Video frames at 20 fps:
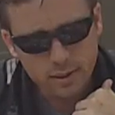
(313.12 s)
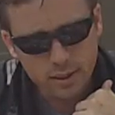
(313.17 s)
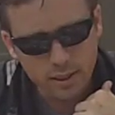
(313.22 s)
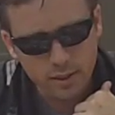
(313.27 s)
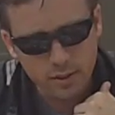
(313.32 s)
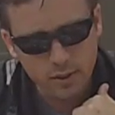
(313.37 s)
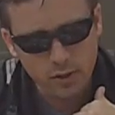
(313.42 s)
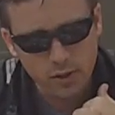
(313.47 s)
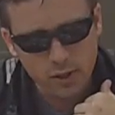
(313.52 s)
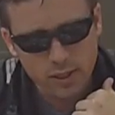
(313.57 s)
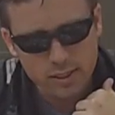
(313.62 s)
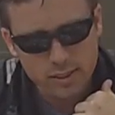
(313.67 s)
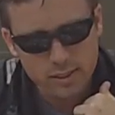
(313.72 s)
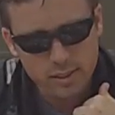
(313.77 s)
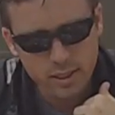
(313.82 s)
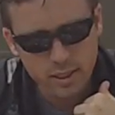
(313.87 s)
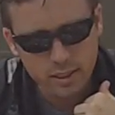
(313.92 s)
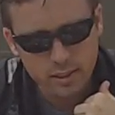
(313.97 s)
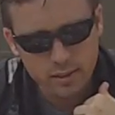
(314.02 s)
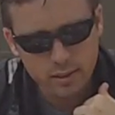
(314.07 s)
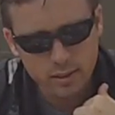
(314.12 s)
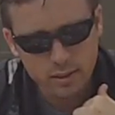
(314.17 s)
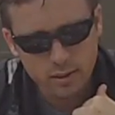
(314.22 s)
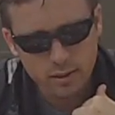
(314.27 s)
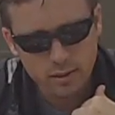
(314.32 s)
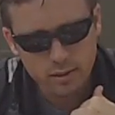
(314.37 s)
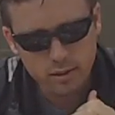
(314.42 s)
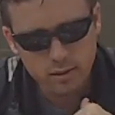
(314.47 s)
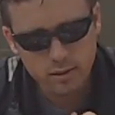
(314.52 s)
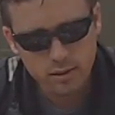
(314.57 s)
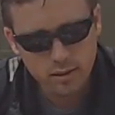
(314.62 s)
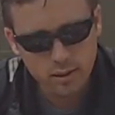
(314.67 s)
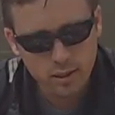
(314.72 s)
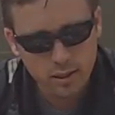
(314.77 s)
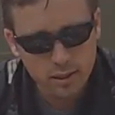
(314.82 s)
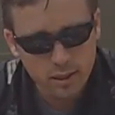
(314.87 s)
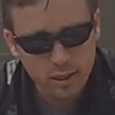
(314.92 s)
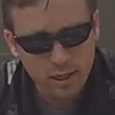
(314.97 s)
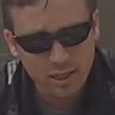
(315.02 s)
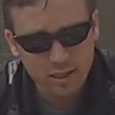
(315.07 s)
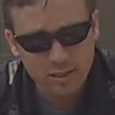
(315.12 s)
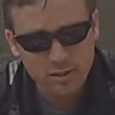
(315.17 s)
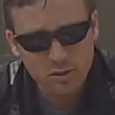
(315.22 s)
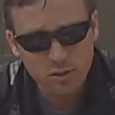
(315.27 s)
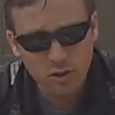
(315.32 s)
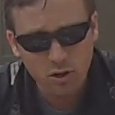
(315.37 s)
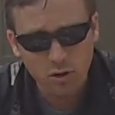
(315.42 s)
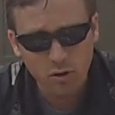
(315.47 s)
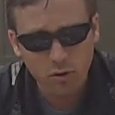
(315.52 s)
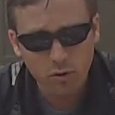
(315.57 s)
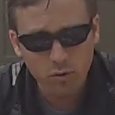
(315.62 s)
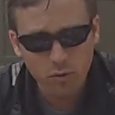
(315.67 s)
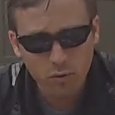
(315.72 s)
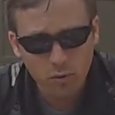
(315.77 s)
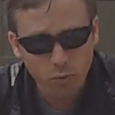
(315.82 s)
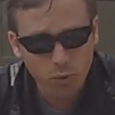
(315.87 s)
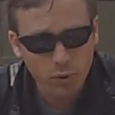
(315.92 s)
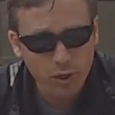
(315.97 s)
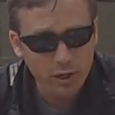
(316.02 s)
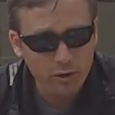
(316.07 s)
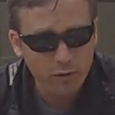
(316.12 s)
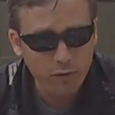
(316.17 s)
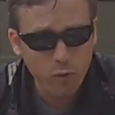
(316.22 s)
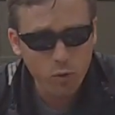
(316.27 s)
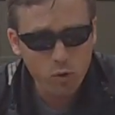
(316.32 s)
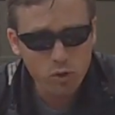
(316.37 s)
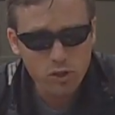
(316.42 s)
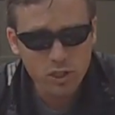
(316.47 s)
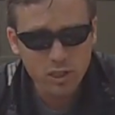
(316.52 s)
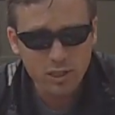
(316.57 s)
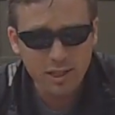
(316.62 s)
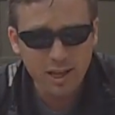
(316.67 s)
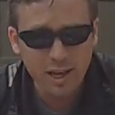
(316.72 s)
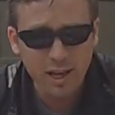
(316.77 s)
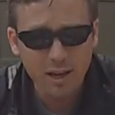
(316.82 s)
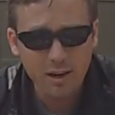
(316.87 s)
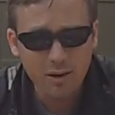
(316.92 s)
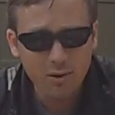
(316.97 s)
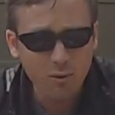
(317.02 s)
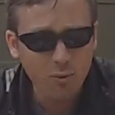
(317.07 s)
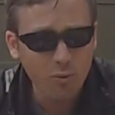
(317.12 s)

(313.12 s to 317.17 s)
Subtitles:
And then they sit and then I start reinforcing that.